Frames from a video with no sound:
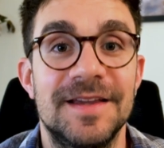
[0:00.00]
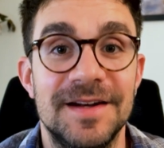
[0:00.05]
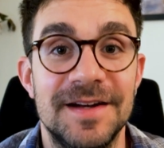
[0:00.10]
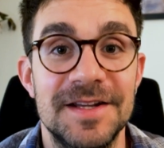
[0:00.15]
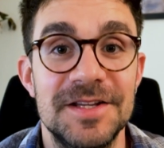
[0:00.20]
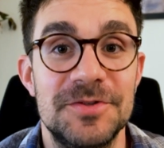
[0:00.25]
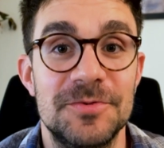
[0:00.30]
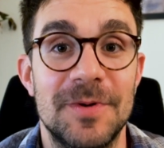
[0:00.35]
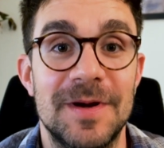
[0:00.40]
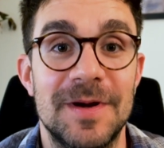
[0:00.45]

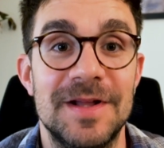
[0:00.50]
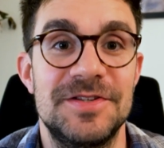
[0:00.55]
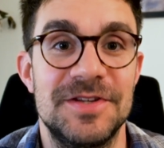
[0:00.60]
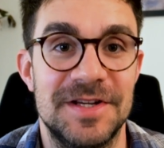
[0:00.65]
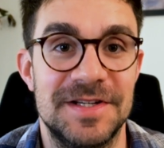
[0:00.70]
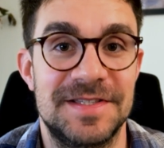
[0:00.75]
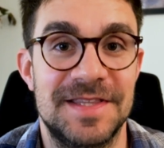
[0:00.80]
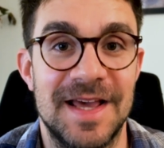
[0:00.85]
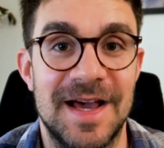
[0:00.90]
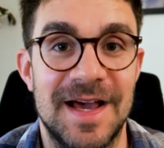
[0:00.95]
is what
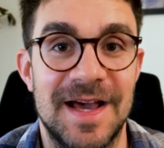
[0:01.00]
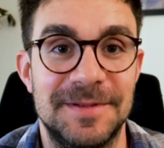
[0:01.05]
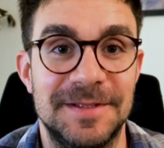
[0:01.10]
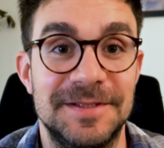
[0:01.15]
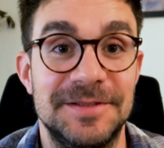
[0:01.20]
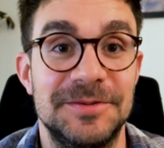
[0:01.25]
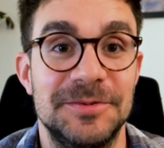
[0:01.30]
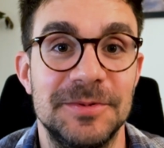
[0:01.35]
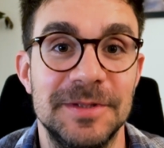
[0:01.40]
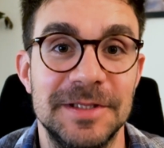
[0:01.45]
just
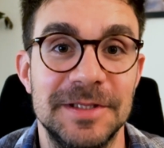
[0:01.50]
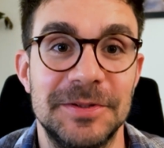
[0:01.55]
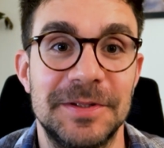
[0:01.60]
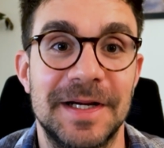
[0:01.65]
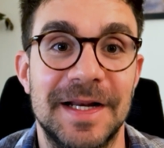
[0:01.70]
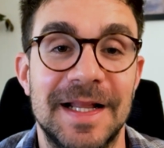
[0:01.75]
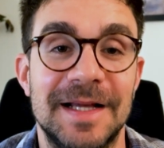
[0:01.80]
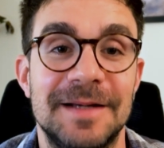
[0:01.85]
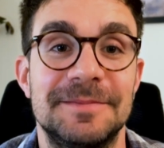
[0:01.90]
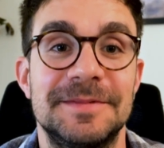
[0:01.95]
happened. We took
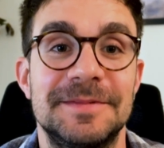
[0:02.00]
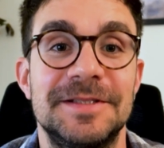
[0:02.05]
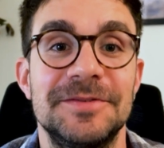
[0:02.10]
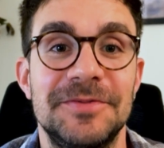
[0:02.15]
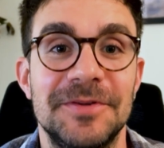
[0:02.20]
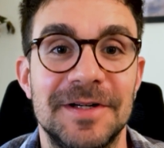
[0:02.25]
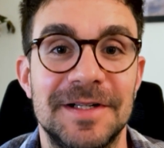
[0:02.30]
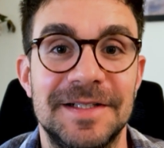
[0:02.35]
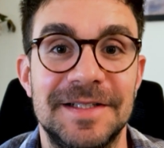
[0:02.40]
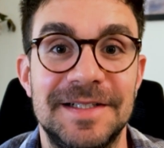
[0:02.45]
an empty
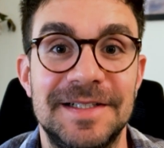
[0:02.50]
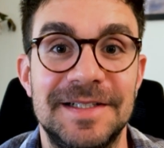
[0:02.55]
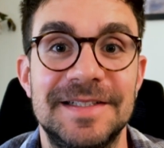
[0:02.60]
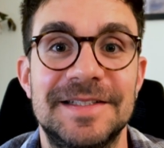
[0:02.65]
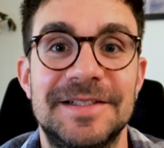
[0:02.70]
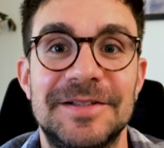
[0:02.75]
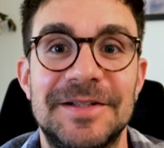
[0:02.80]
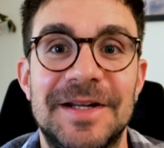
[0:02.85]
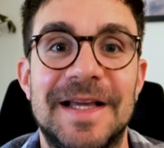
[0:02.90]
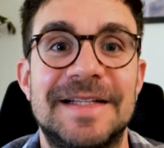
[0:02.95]
folder,
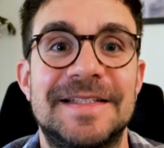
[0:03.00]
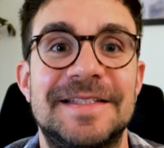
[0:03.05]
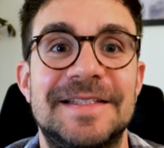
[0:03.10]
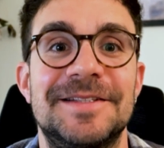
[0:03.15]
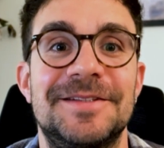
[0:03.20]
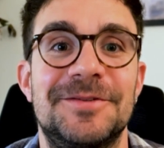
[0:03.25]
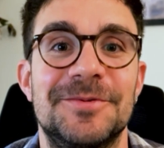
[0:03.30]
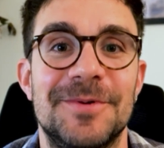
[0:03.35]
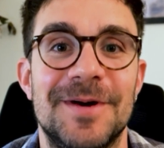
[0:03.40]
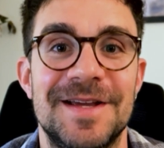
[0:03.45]

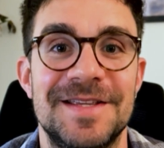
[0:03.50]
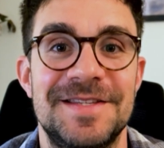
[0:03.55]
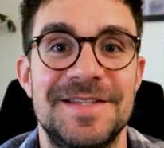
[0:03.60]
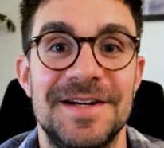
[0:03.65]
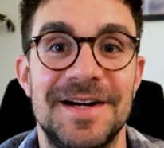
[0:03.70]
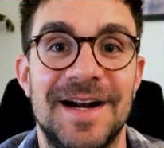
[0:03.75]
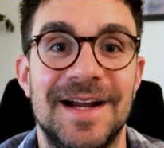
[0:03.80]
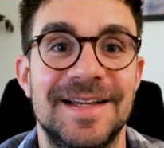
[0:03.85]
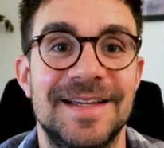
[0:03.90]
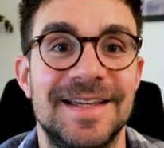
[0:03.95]
connected to
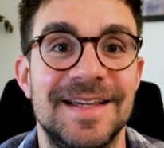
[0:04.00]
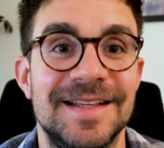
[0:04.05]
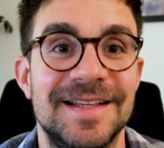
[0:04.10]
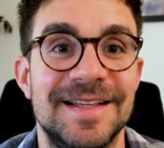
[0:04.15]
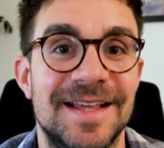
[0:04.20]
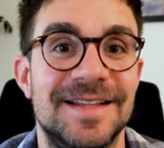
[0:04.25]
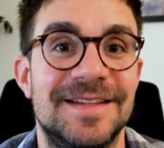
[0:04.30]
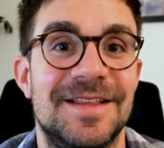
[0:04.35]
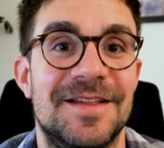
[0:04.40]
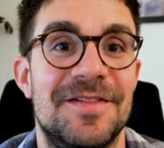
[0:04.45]
SEO ranking
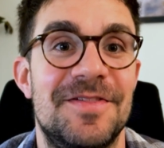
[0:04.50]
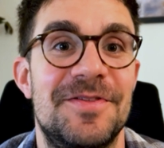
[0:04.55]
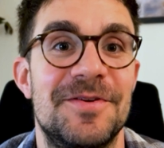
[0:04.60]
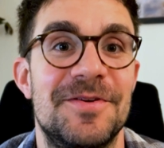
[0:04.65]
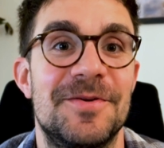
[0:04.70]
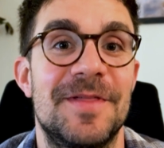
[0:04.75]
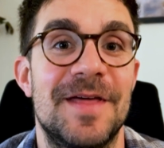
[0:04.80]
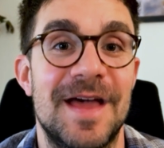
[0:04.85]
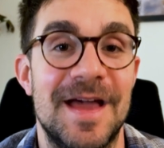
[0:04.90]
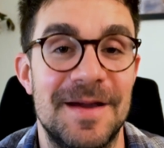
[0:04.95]
data
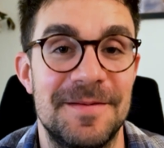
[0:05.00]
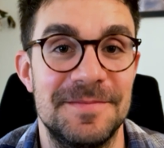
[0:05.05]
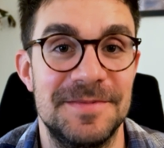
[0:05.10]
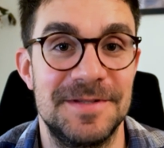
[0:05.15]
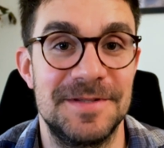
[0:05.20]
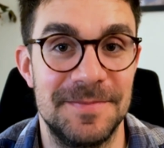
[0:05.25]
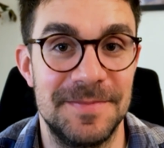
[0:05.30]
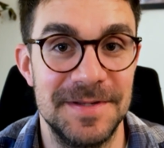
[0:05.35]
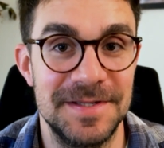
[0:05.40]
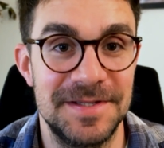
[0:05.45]
through the
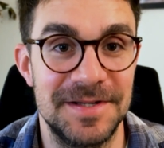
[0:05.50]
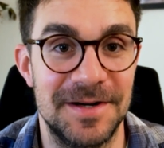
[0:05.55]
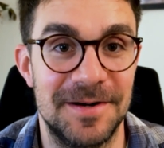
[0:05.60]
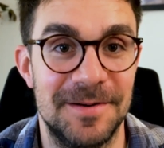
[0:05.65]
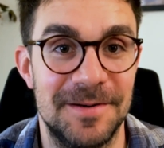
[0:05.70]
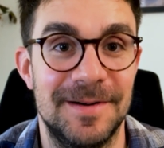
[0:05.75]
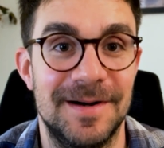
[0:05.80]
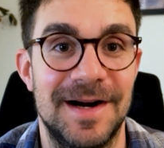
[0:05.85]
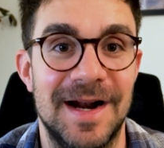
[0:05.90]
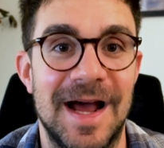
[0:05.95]
MCP
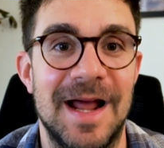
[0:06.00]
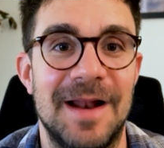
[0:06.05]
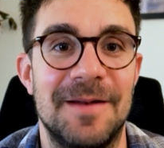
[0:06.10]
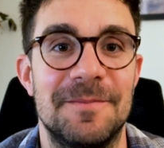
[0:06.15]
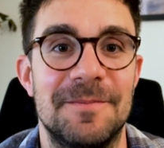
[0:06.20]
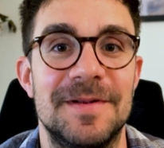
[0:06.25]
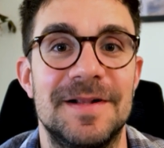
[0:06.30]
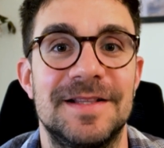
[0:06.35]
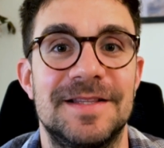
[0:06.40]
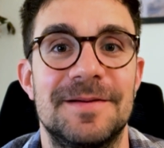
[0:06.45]
server,
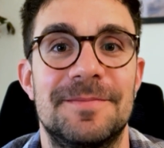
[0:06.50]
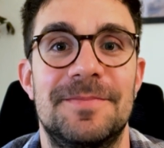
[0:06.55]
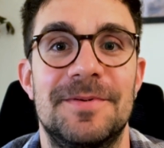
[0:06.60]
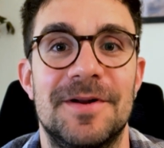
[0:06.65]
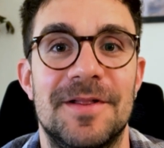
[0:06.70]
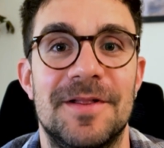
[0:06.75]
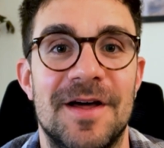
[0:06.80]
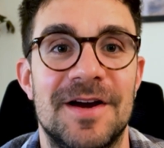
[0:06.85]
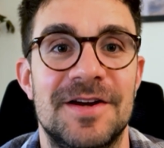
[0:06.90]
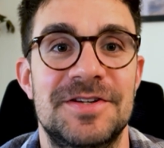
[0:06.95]
and built a
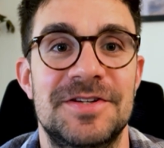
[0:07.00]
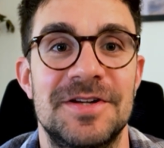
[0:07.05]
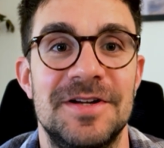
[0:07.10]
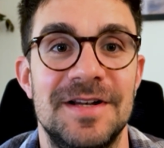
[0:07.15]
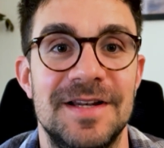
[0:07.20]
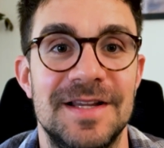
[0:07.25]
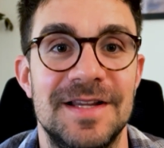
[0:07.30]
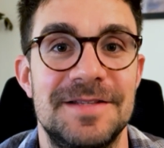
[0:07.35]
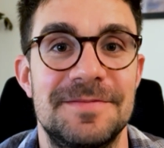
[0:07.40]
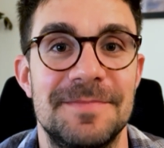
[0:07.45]

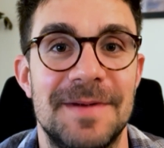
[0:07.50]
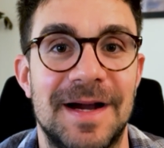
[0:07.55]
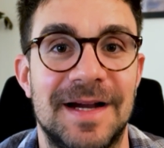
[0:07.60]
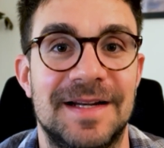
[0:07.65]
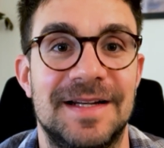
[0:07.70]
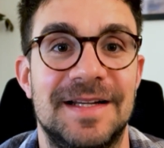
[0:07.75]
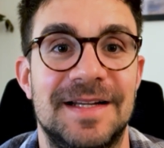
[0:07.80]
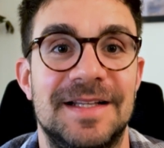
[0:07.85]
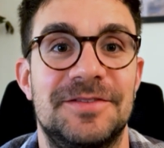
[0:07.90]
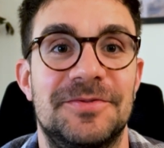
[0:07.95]
production lead
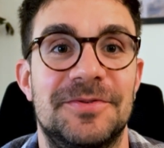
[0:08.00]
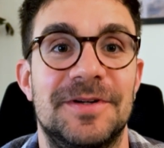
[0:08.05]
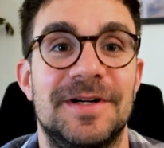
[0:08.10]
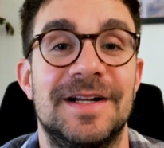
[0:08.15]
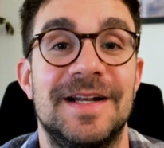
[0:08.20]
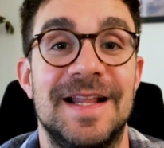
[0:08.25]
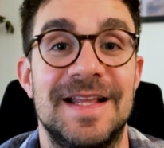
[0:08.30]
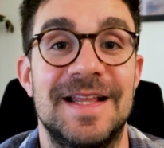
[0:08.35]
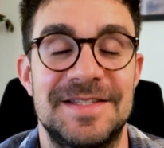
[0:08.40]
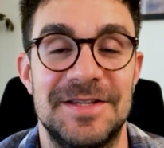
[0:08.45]
magnet for
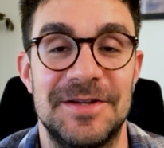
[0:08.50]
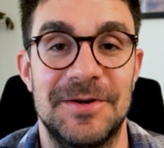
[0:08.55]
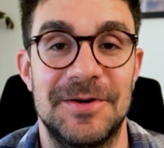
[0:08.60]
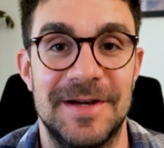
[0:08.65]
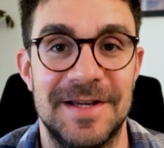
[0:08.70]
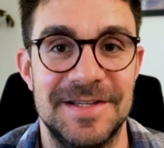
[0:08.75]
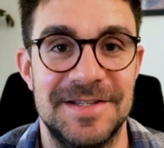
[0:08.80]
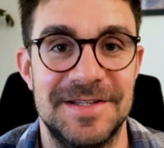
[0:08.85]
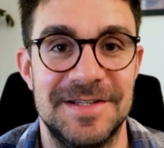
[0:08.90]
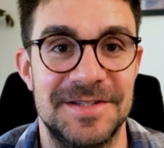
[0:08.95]
an SEO
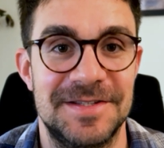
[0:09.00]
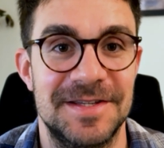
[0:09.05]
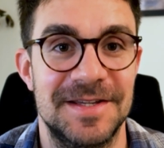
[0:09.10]
agency.